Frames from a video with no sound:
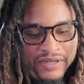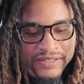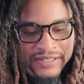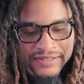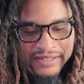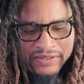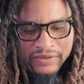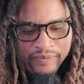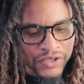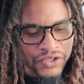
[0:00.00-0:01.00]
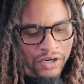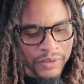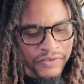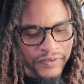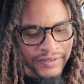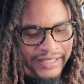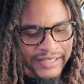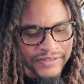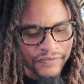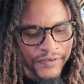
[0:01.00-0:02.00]
because he says one should always feel that
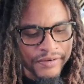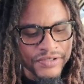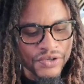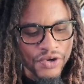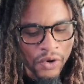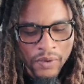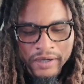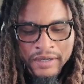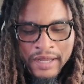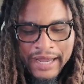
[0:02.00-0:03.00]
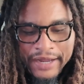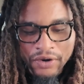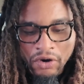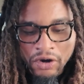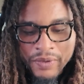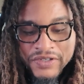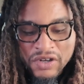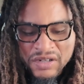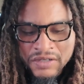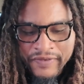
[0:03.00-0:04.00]
he's inferior to no one and always
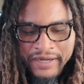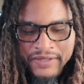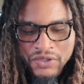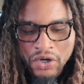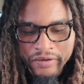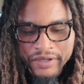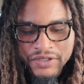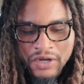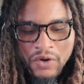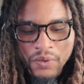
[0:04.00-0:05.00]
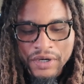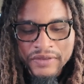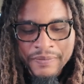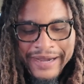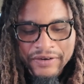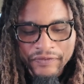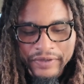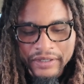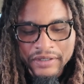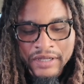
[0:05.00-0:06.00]
cultivate his courage. When on the
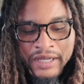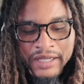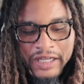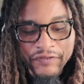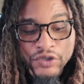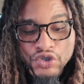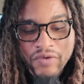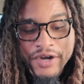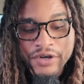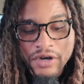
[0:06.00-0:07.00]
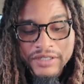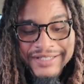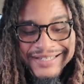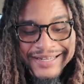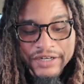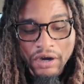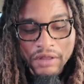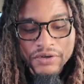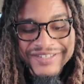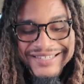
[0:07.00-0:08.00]
battlefield, if you try not to let
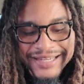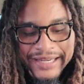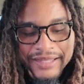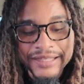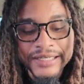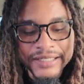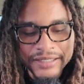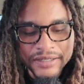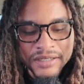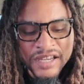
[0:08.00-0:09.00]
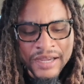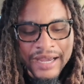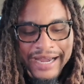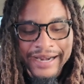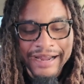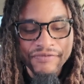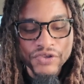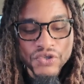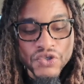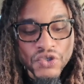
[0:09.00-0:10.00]
others take the lead and have
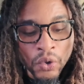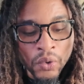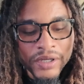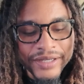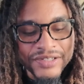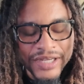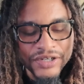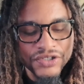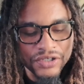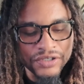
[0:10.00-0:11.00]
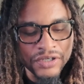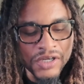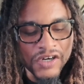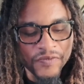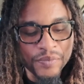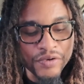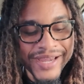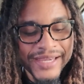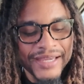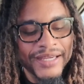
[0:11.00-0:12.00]
the sole intention of
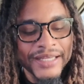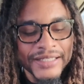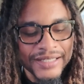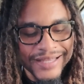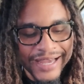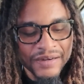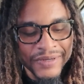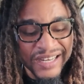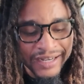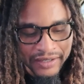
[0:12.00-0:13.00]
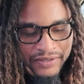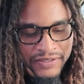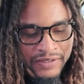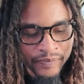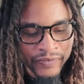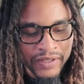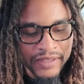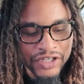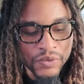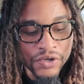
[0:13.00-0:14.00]
breaking into the enemy lines,
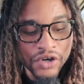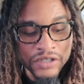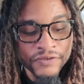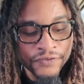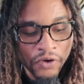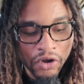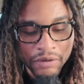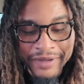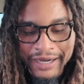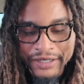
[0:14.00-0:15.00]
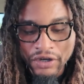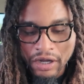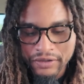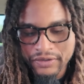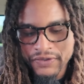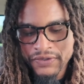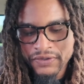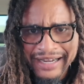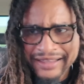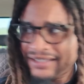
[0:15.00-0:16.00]
then you will not fall behind others.
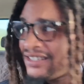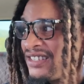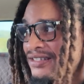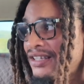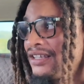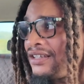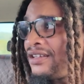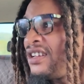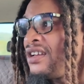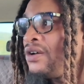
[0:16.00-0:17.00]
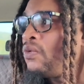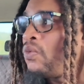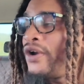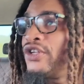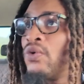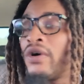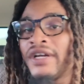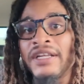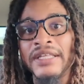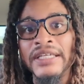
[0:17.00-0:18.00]
I think he's saying when you are
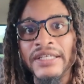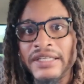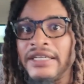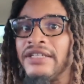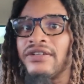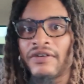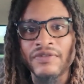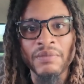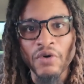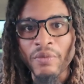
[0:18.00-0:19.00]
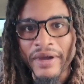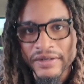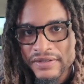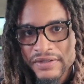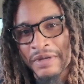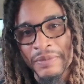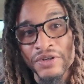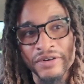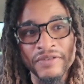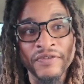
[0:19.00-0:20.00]
in the heat of the moment, maybe
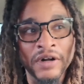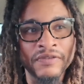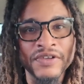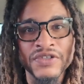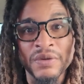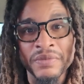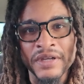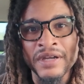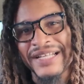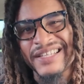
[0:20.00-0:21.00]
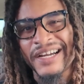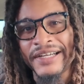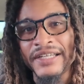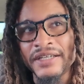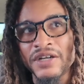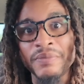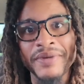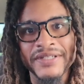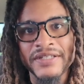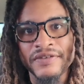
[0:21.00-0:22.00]
you're involved in something that's highly
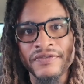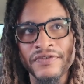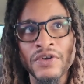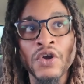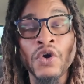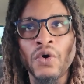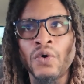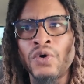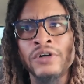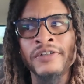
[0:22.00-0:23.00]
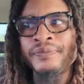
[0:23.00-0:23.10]
competitive, or